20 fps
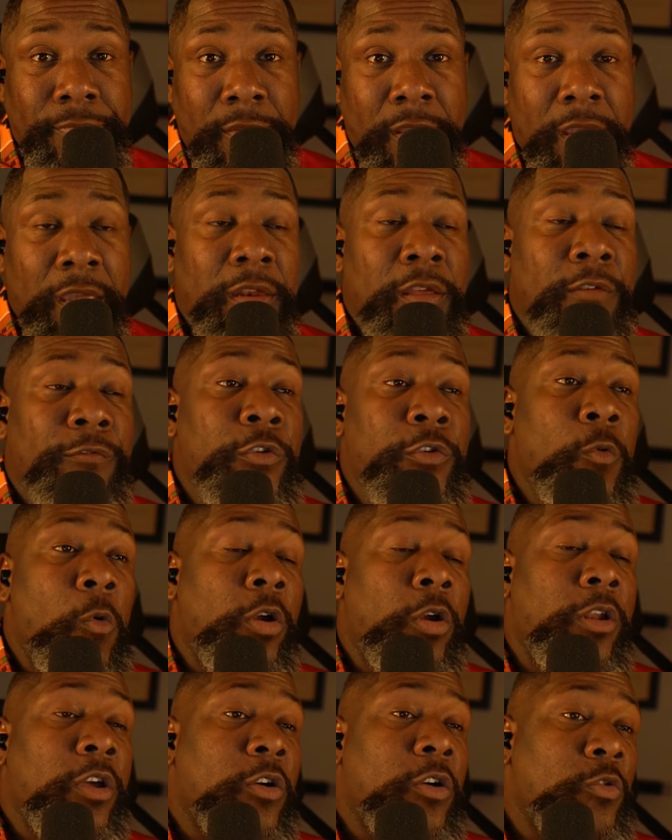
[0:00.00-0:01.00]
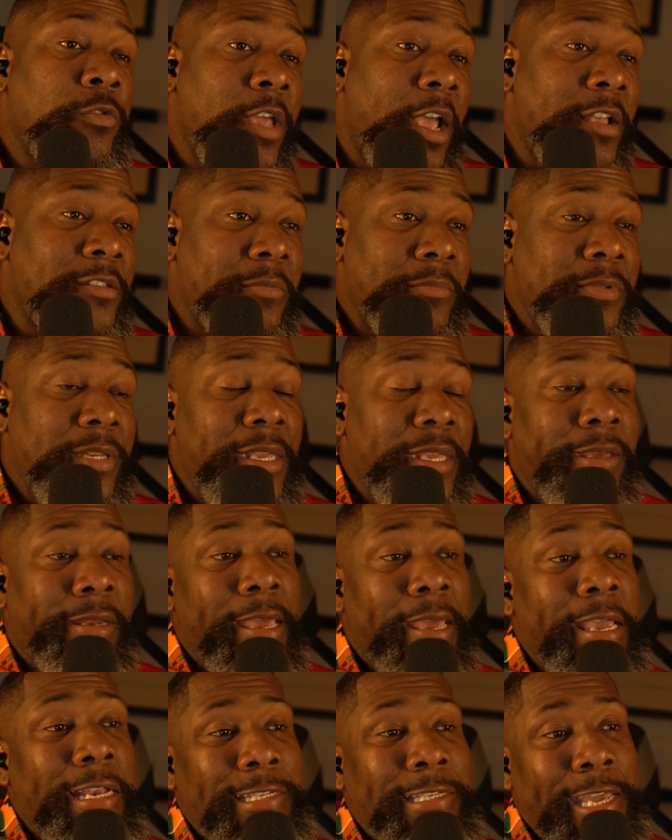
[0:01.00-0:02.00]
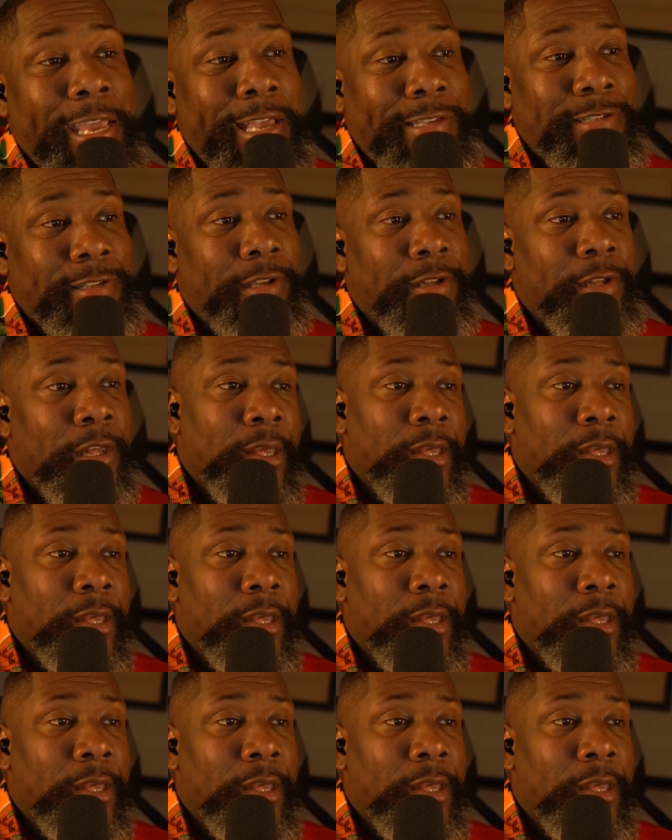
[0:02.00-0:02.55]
And if you want to go take some DNA tests,